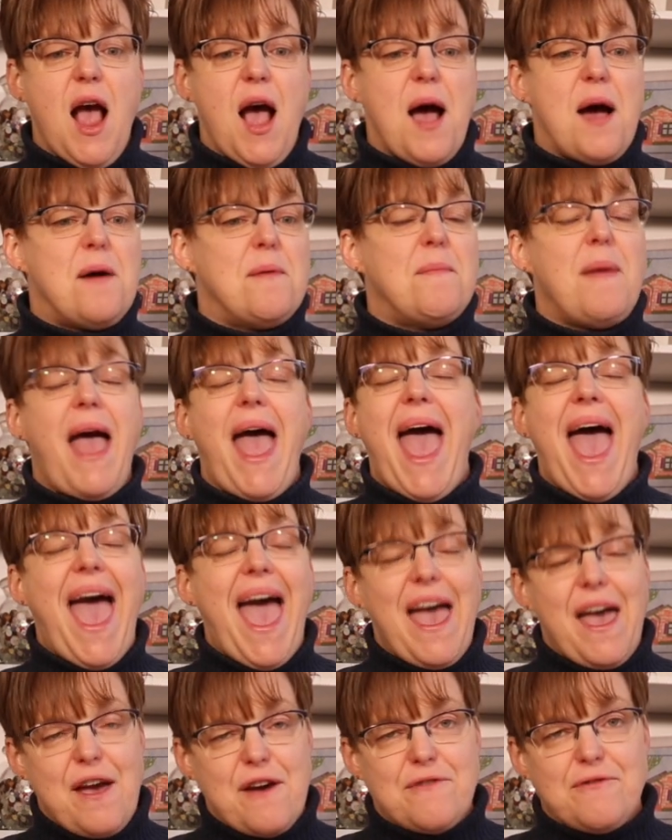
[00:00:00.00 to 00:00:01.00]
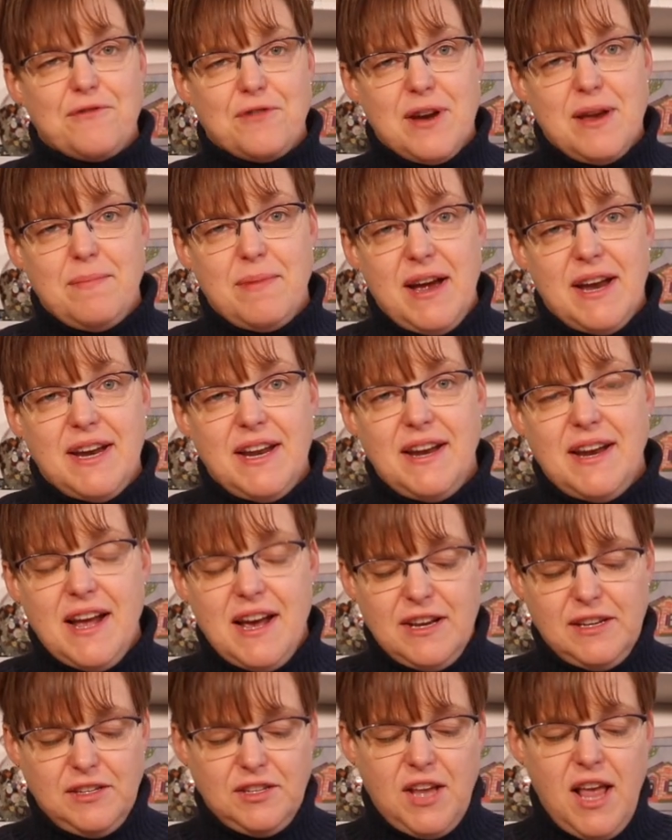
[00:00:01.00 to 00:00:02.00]
Um, everybody
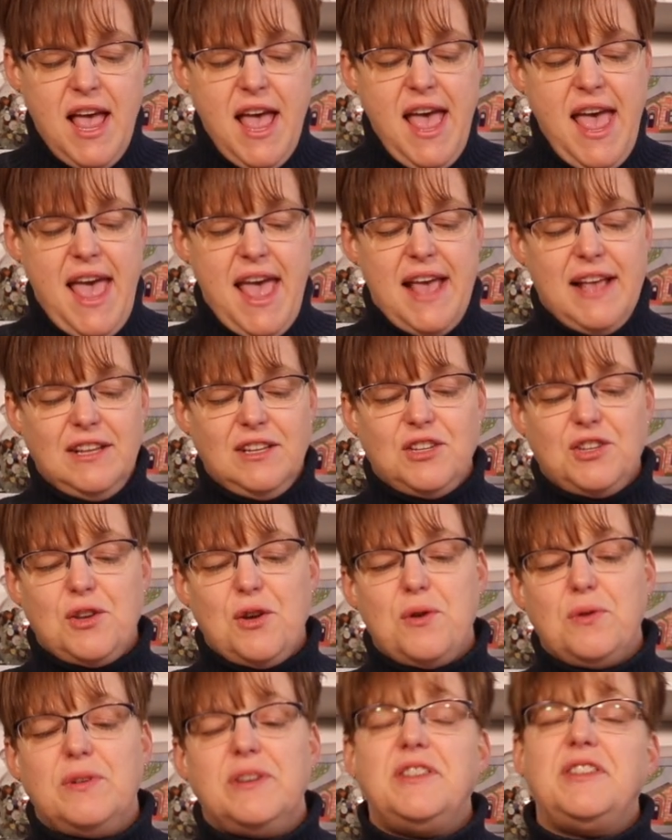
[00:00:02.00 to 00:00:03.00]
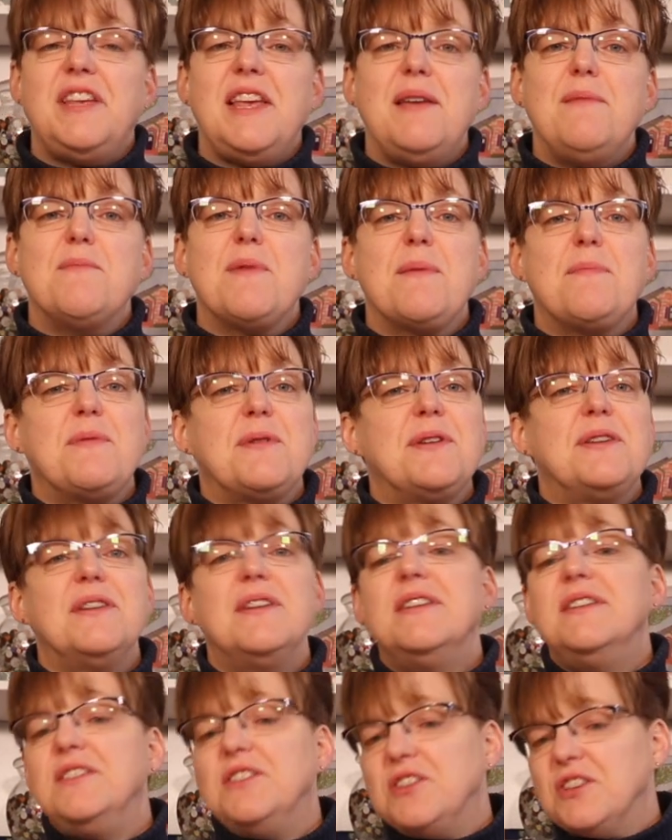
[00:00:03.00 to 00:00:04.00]
does. And so a seam
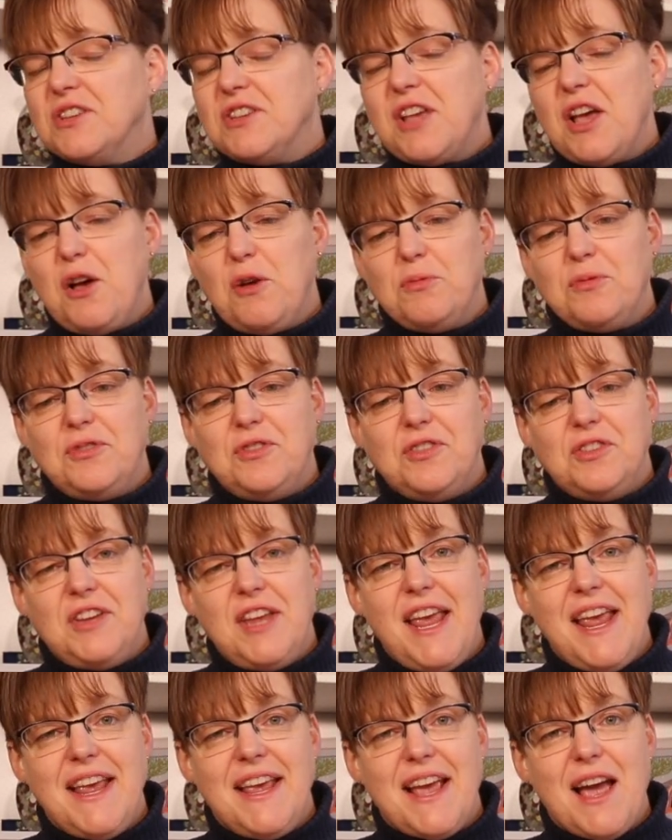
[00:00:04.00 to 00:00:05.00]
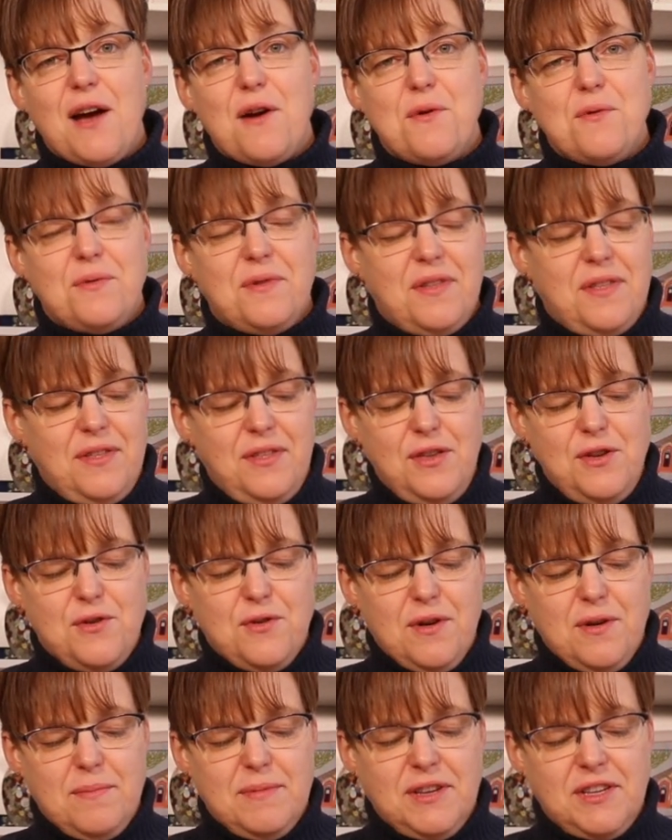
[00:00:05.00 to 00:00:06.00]
ripper just helps to take out
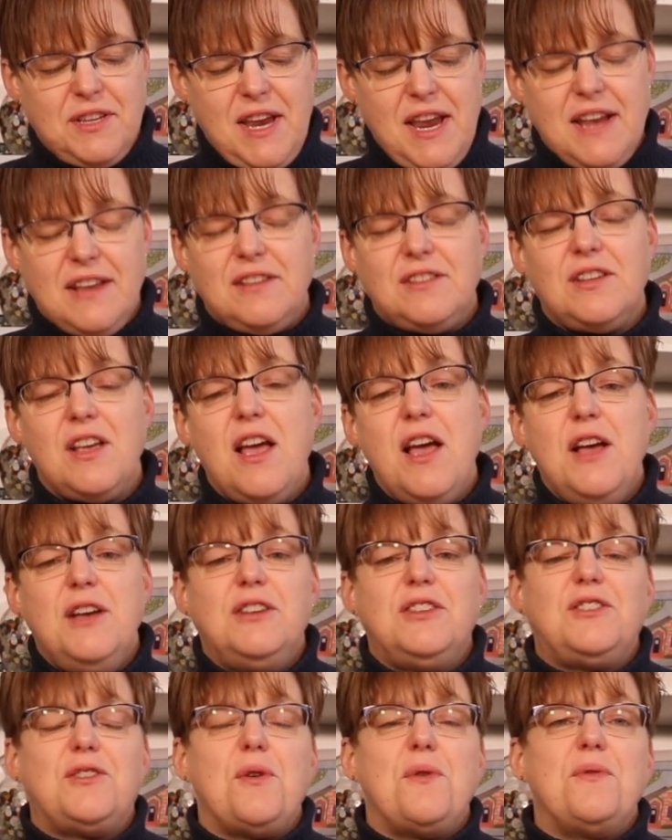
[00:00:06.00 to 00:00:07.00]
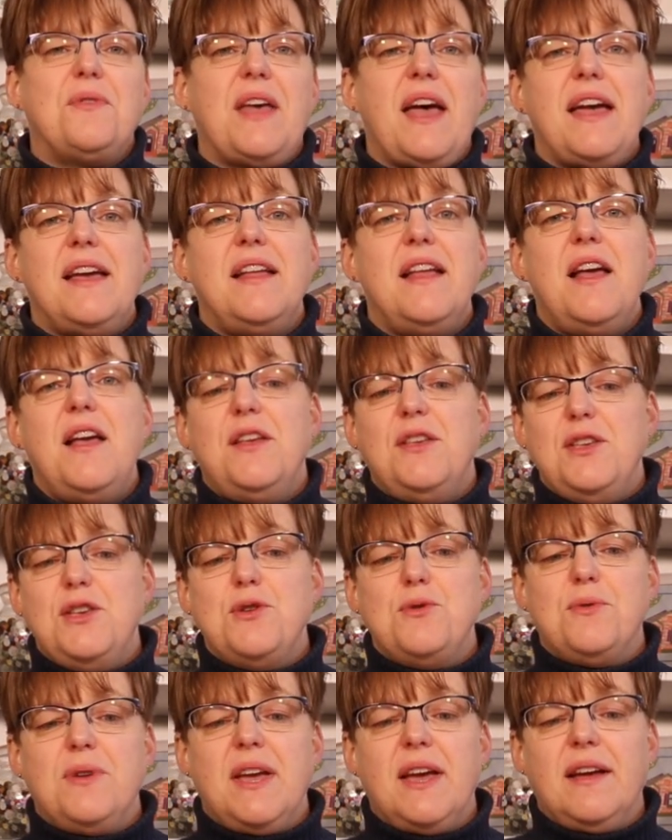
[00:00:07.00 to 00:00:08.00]
your mistakes so that
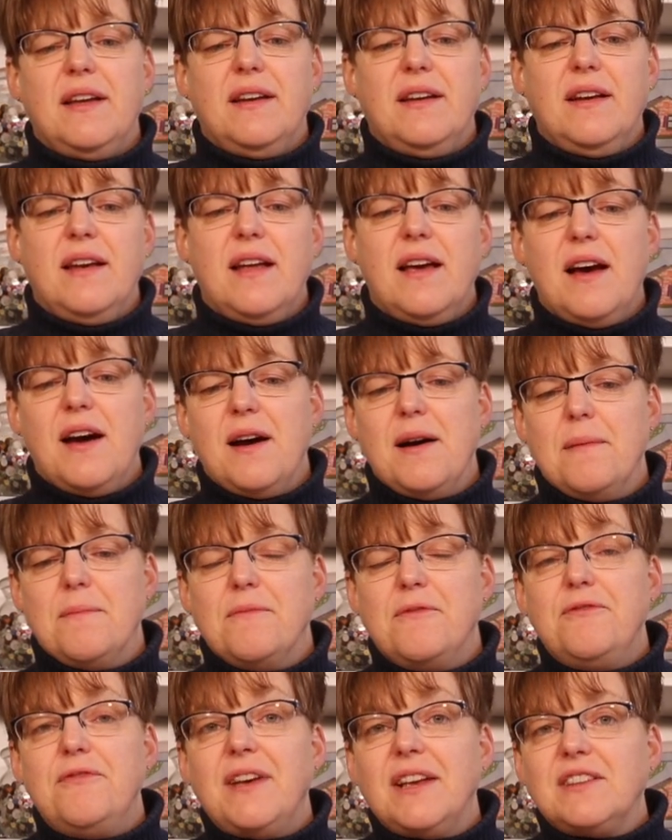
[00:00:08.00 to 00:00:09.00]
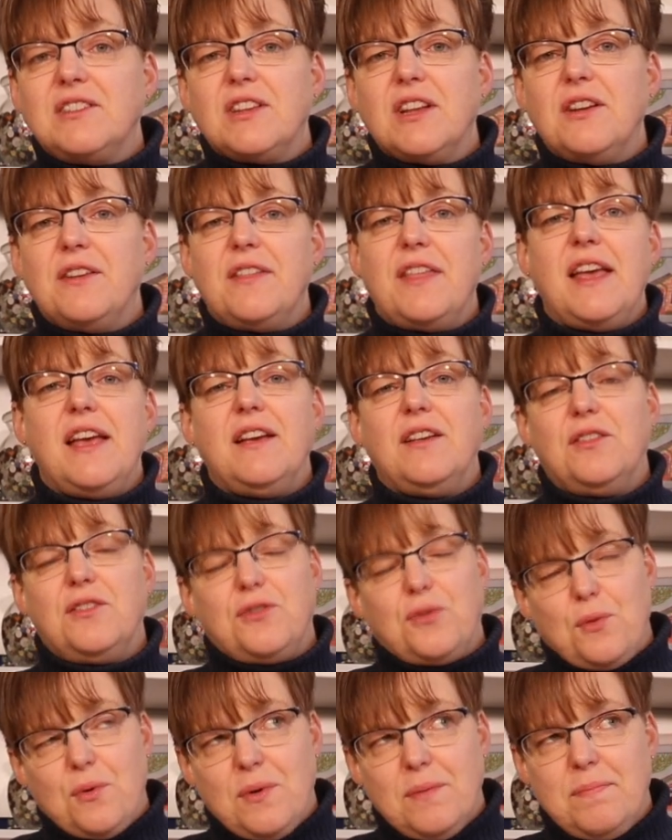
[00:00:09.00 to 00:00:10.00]
you can um, fix little
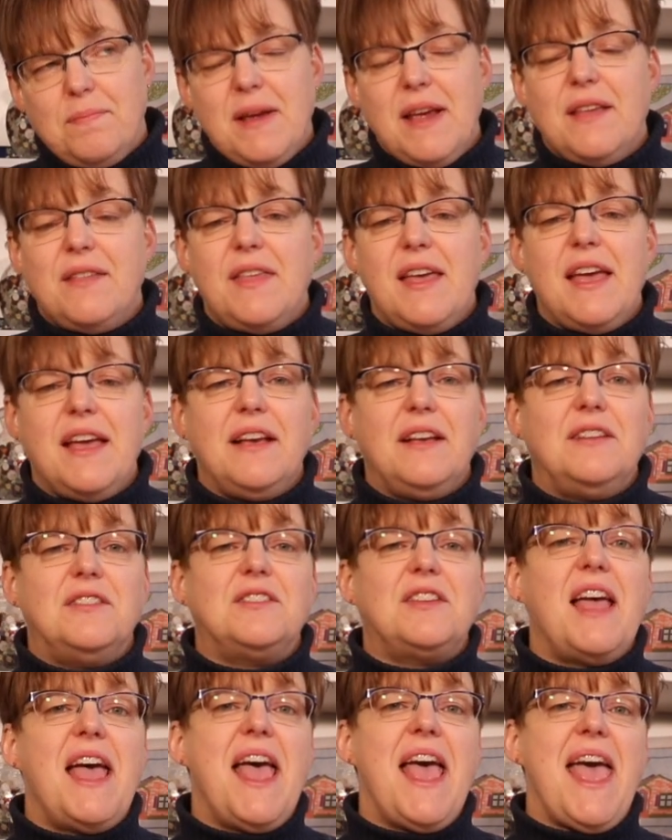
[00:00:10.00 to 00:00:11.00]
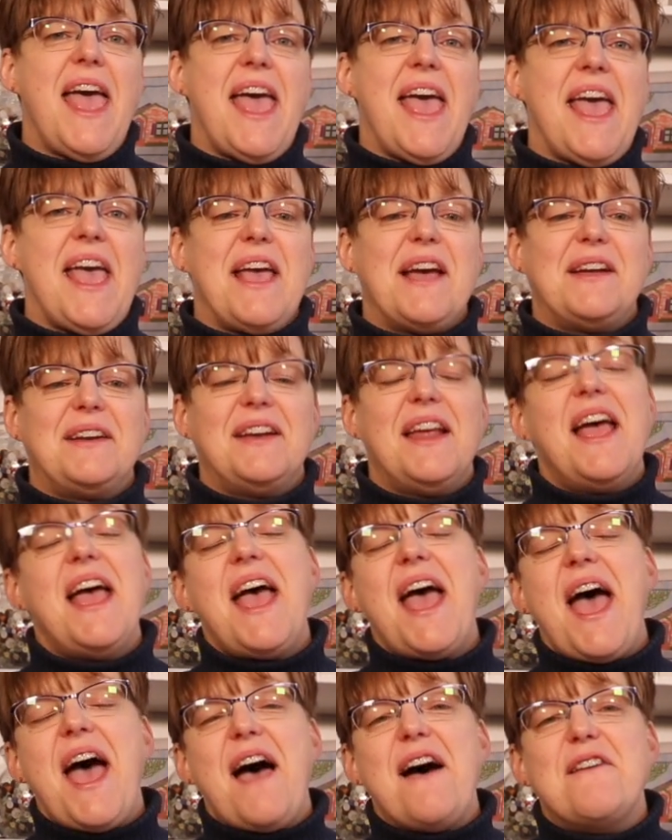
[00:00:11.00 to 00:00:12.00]
things or big things and
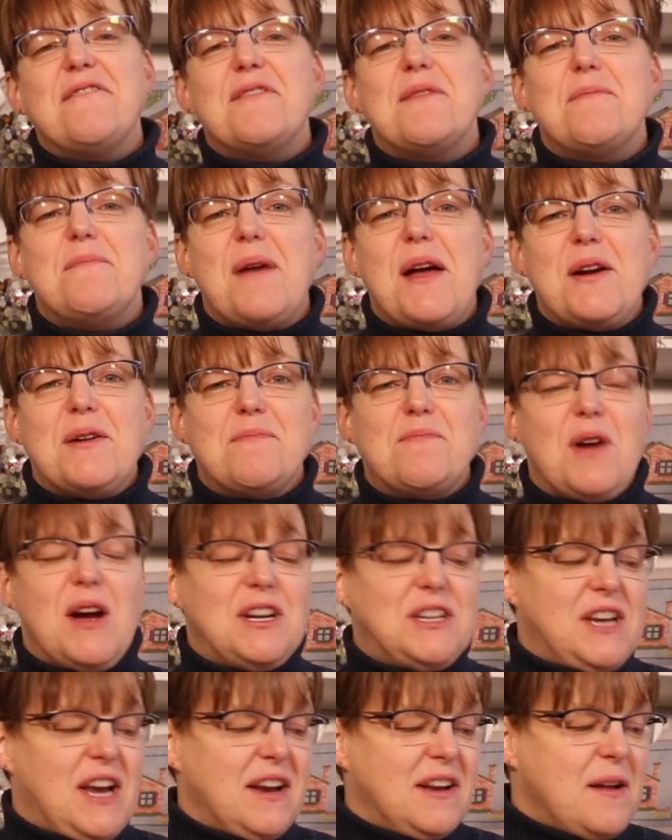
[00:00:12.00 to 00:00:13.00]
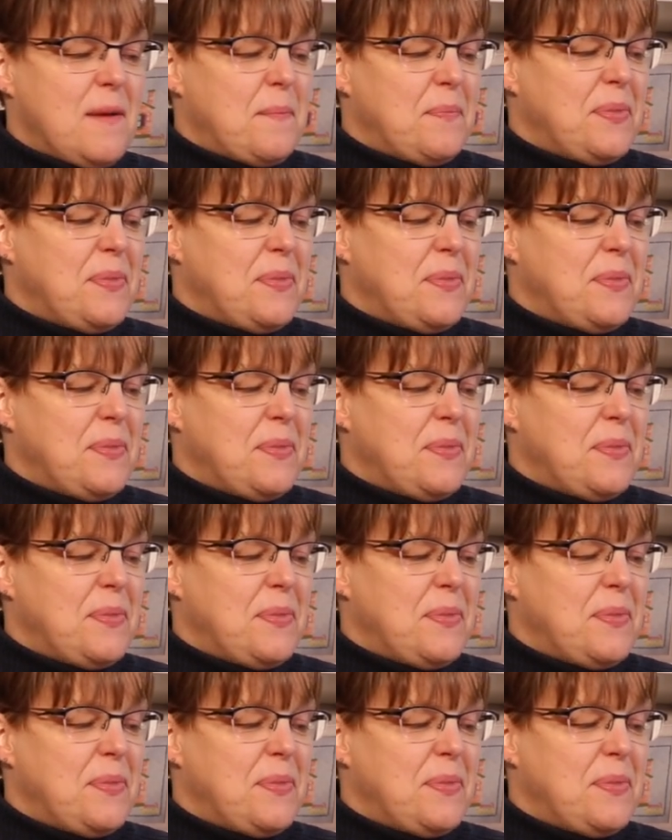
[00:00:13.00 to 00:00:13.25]
have a better project.